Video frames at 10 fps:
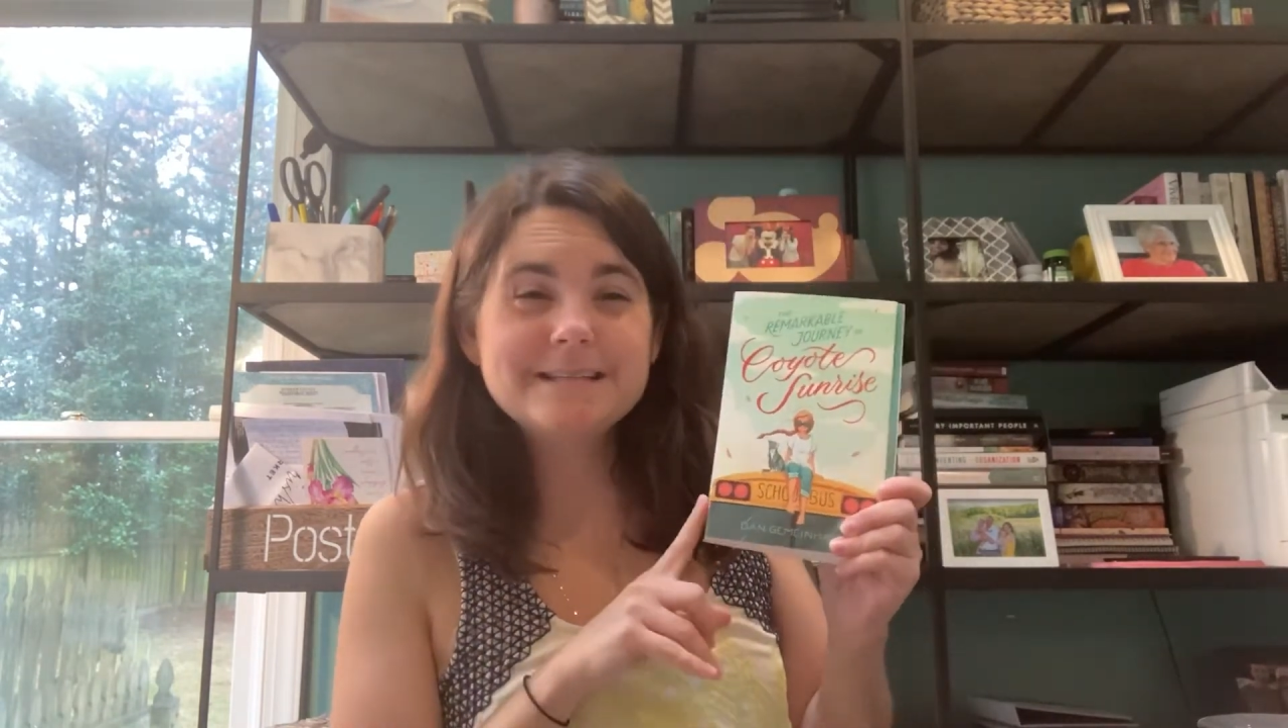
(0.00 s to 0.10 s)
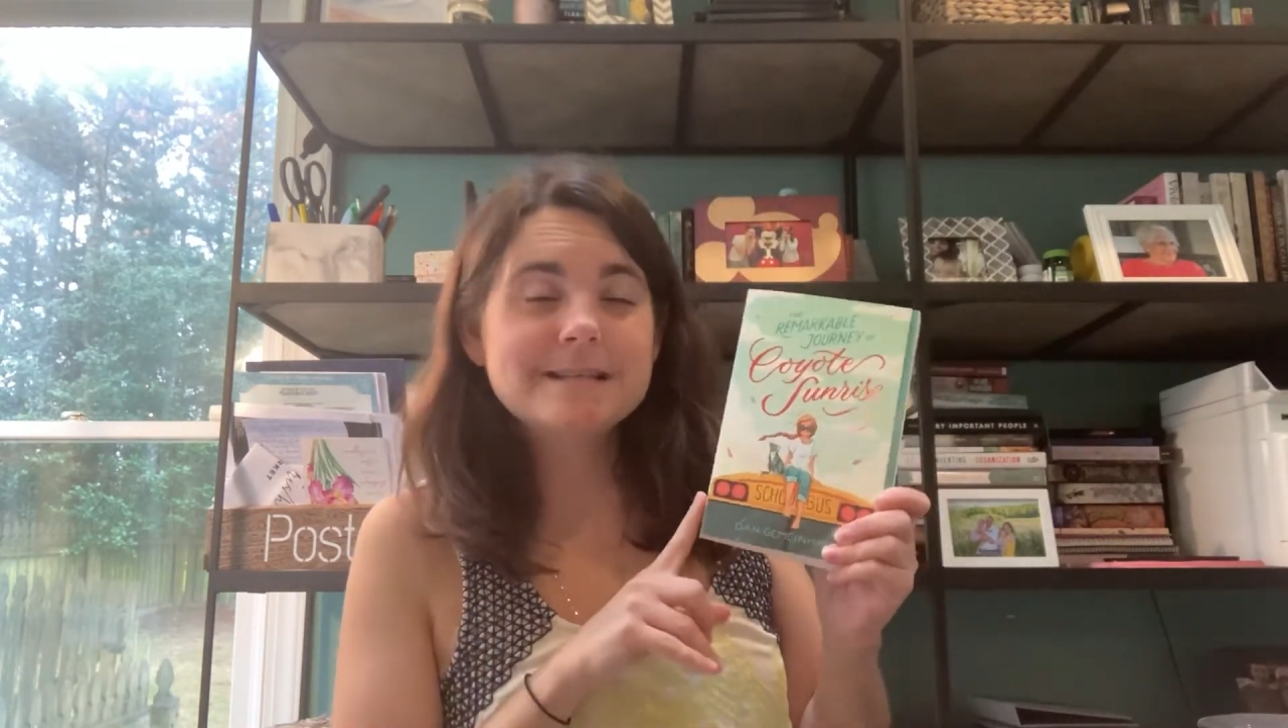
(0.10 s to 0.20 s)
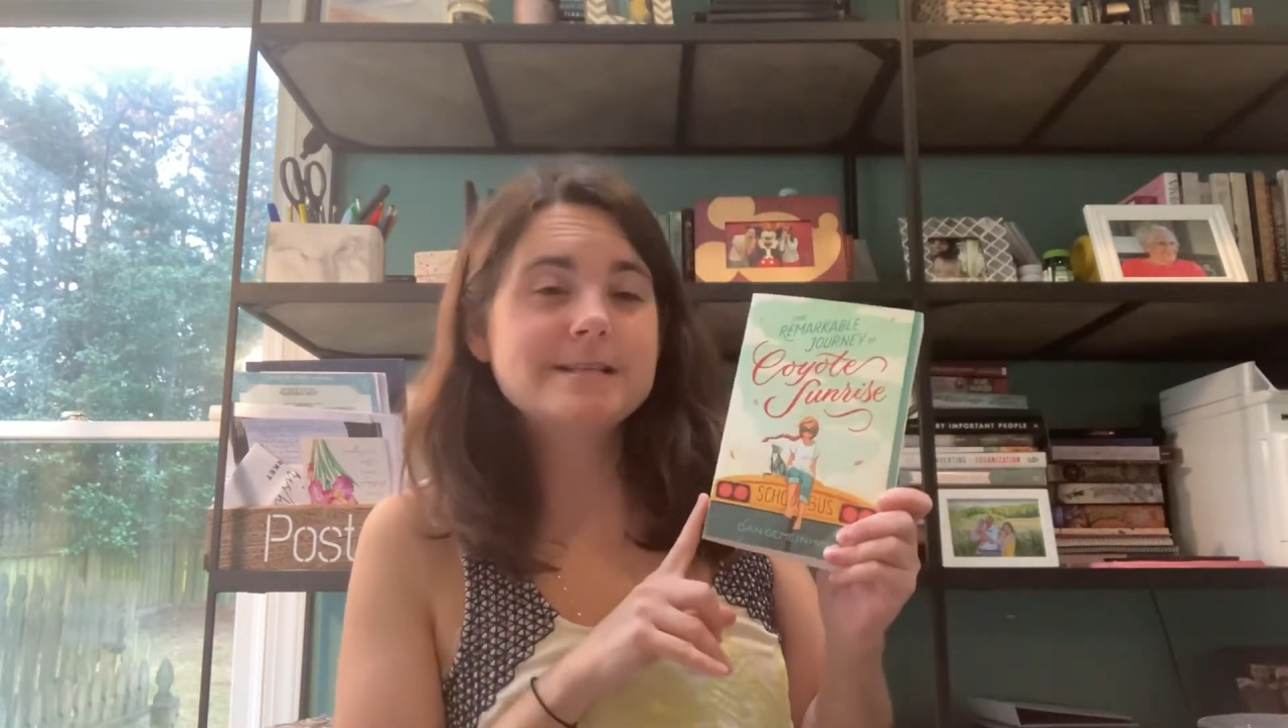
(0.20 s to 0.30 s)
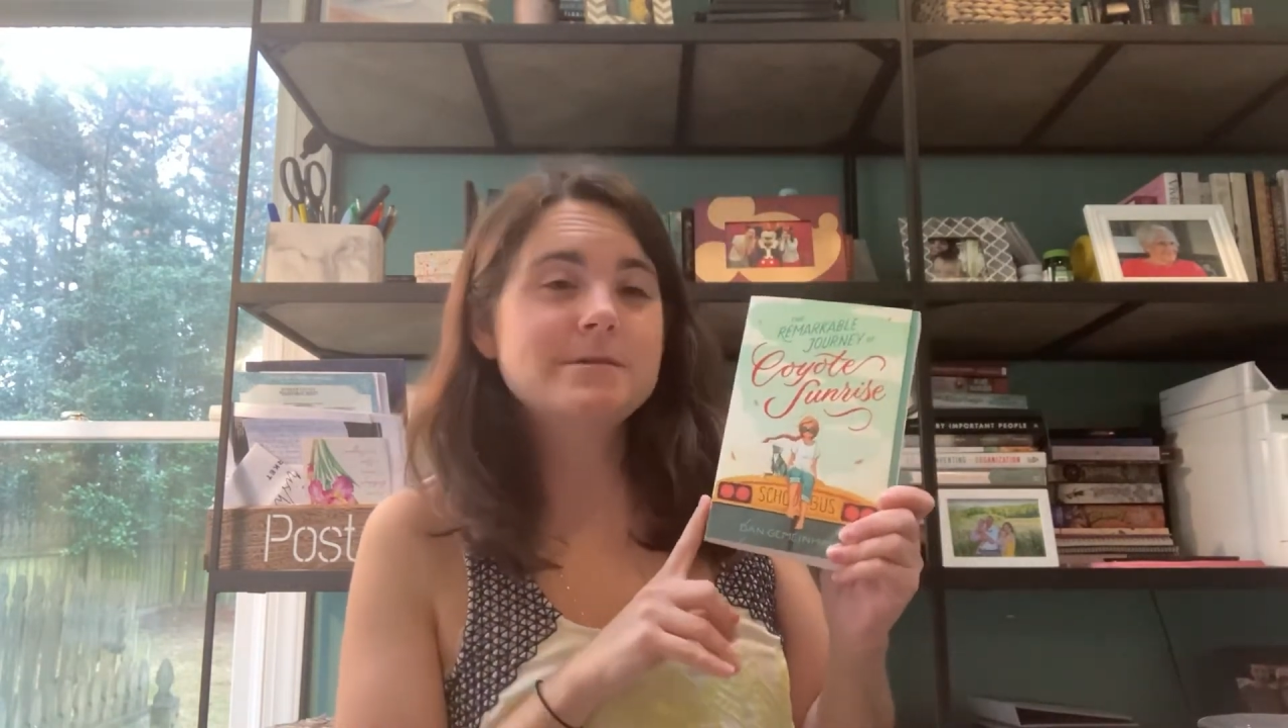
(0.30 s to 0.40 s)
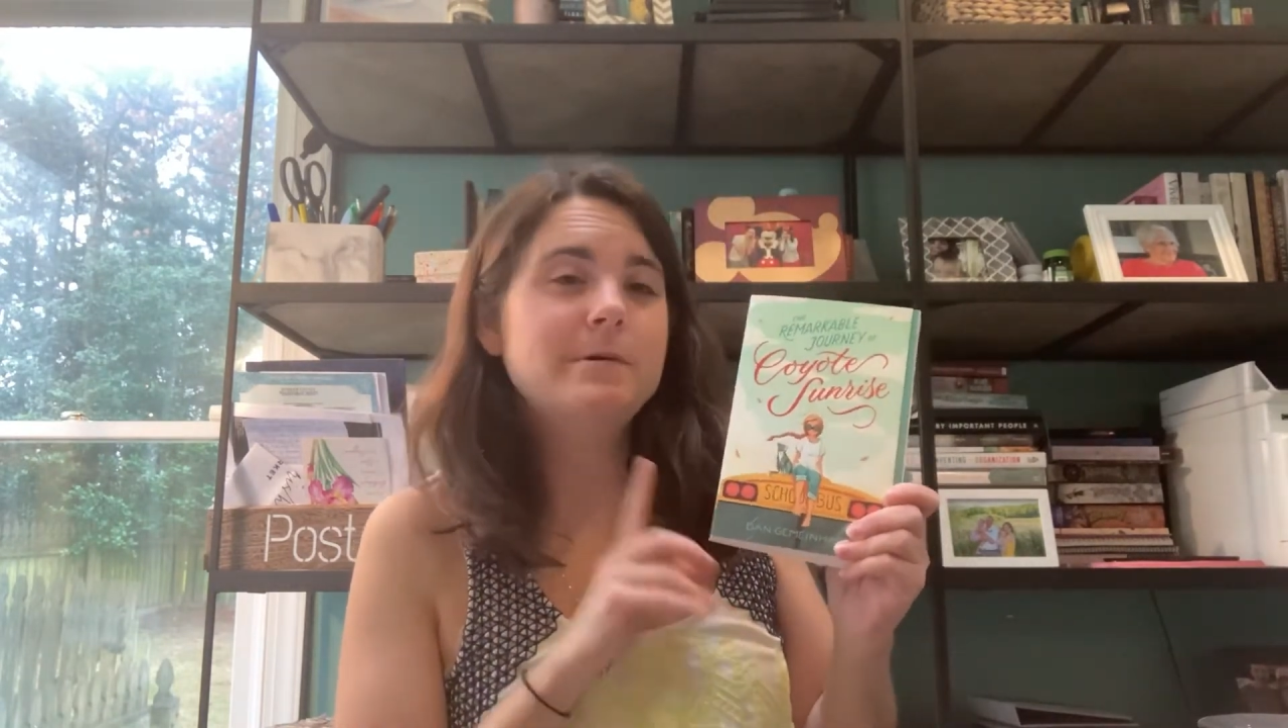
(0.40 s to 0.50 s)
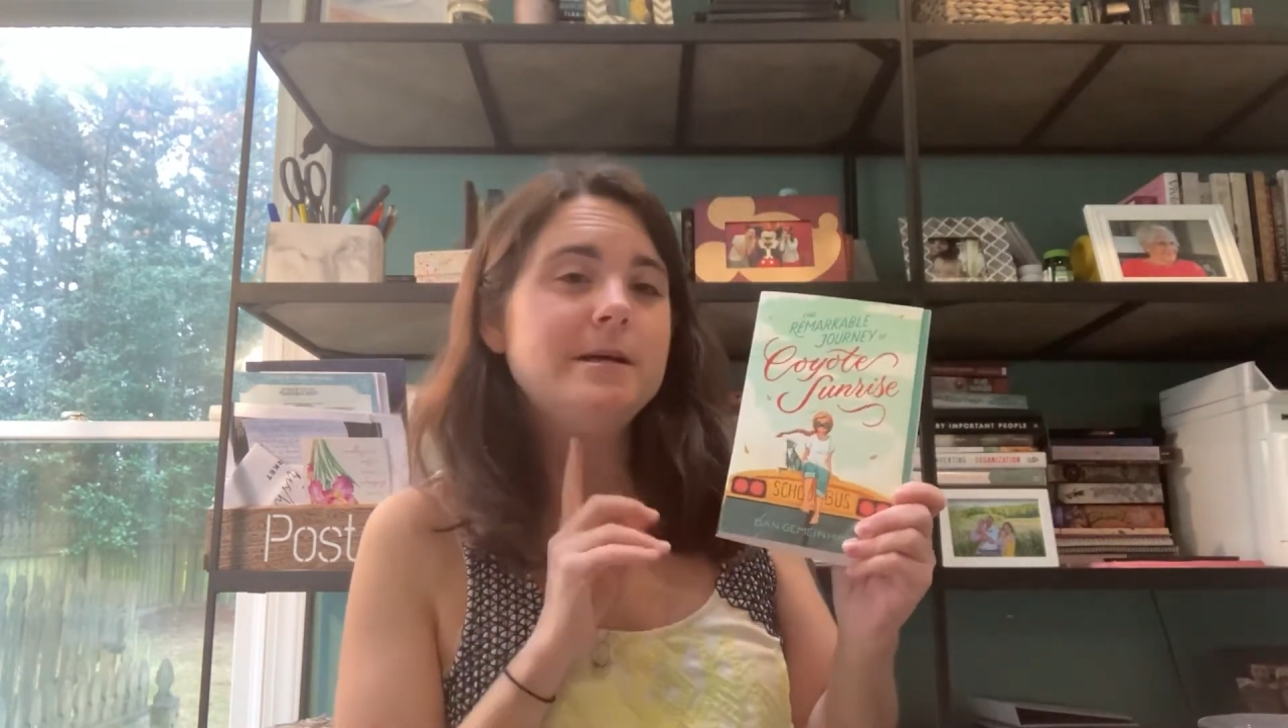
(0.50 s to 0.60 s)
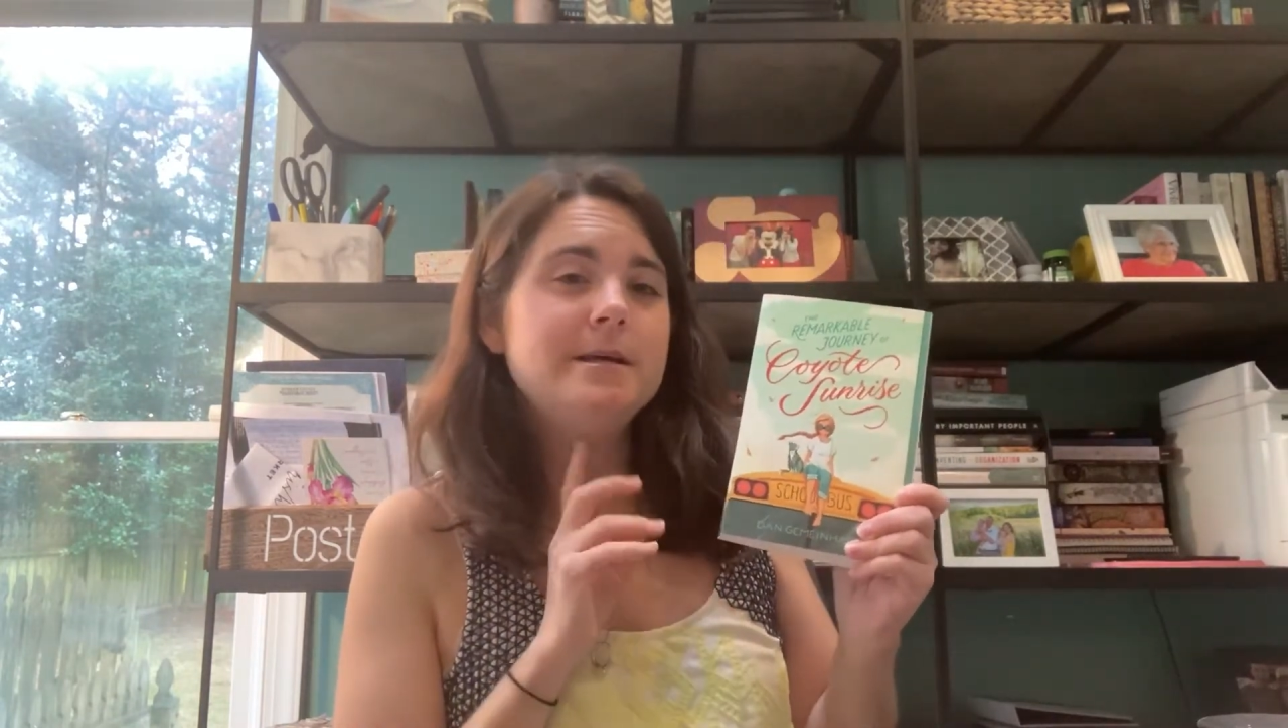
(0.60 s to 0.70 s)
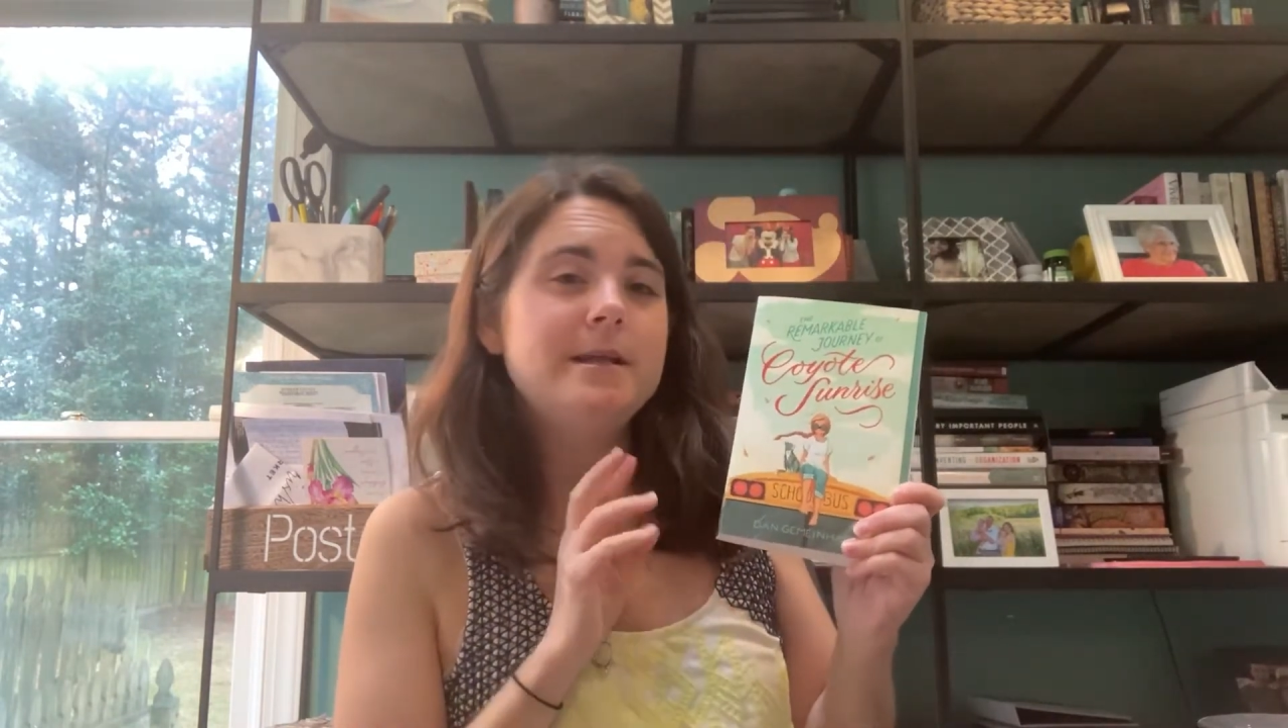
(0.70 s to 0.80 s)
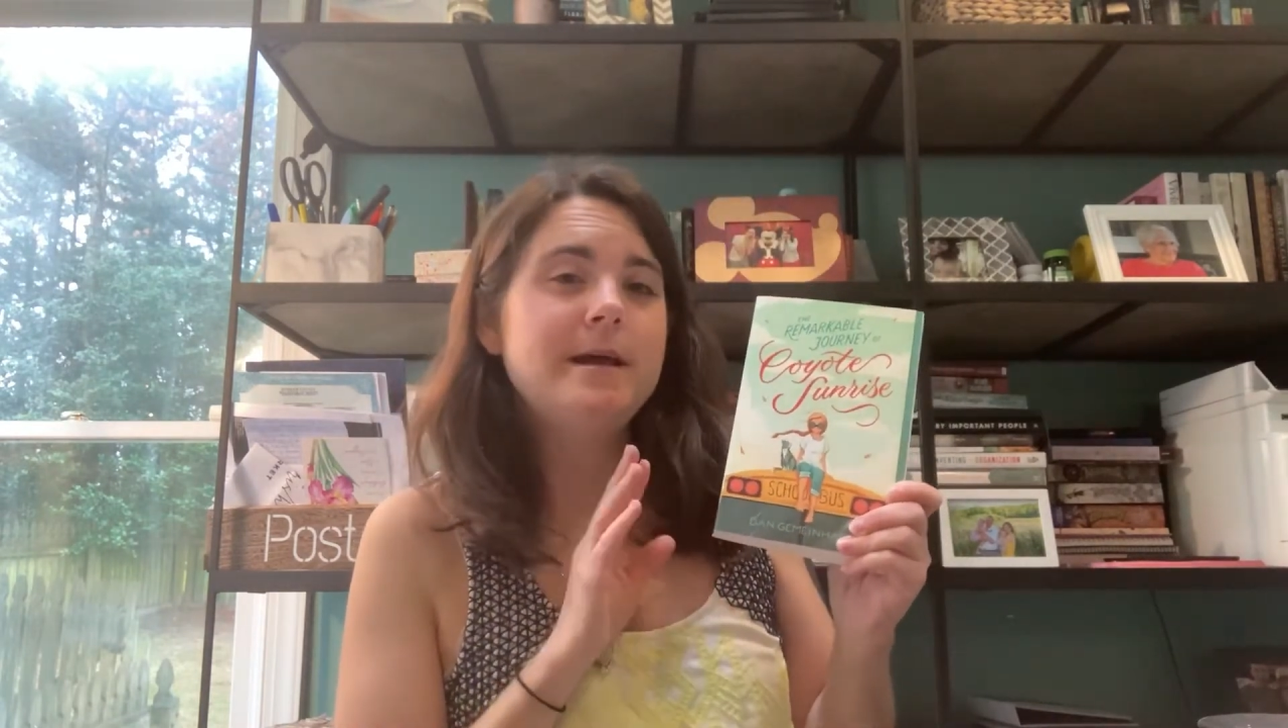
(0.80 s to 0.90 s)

to this one,